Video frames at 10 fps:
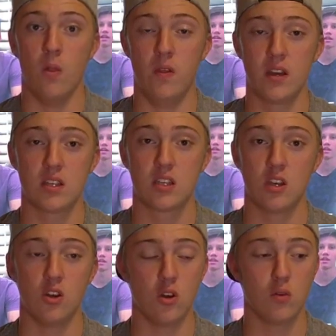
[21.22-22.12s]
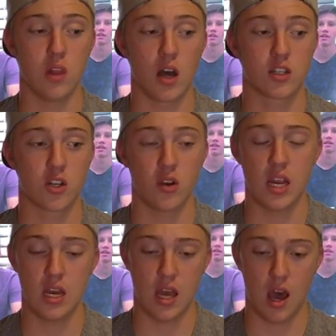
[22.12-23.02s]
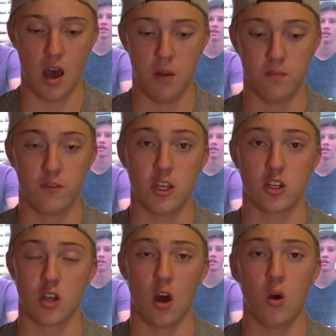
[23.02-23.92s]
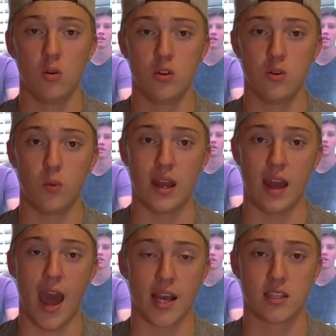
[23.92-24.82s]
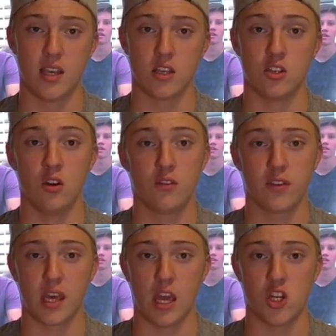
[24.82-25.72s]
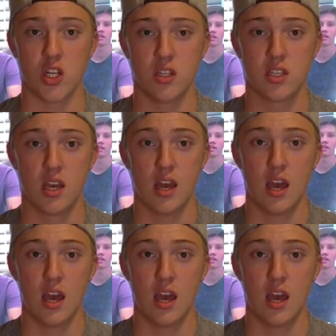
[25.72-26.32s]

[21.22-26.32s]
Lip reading: This new lock screen features a whole new way to access notifications,